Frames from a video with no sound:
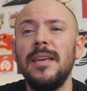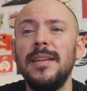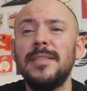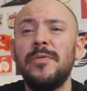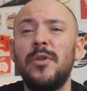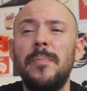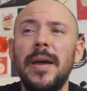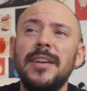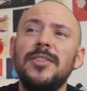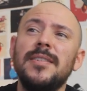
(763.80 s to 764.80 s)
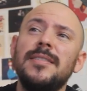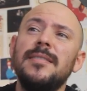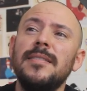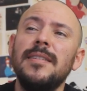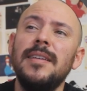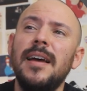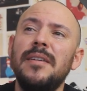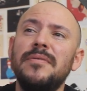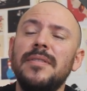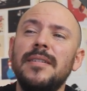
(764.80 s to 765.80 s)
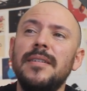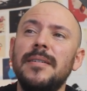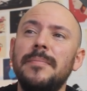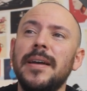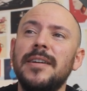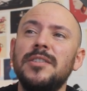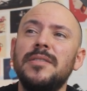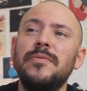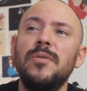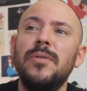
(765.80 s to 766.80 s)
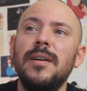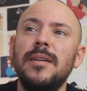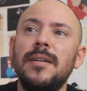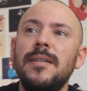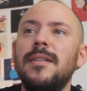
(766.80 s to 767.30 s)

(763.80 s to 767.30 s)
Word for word: it's for packages. They have uh, packages for uh,